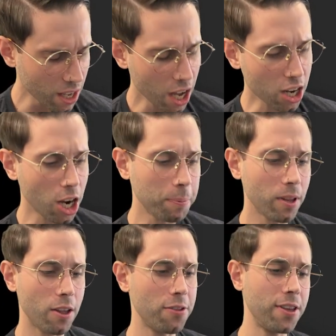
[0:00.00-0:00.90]
A couple
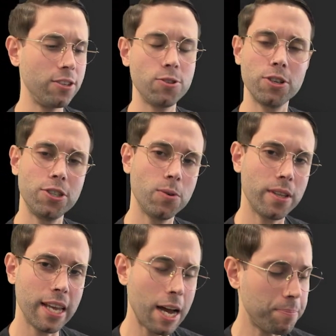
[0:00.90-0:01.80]
other things you can do on
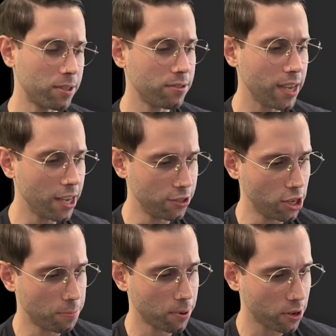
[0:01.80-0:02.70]
the output stage,
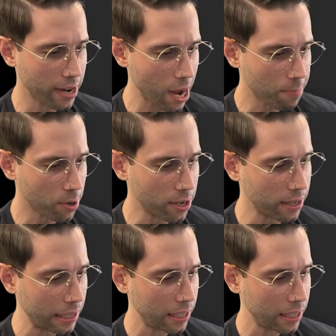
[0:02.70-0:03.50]
per an output,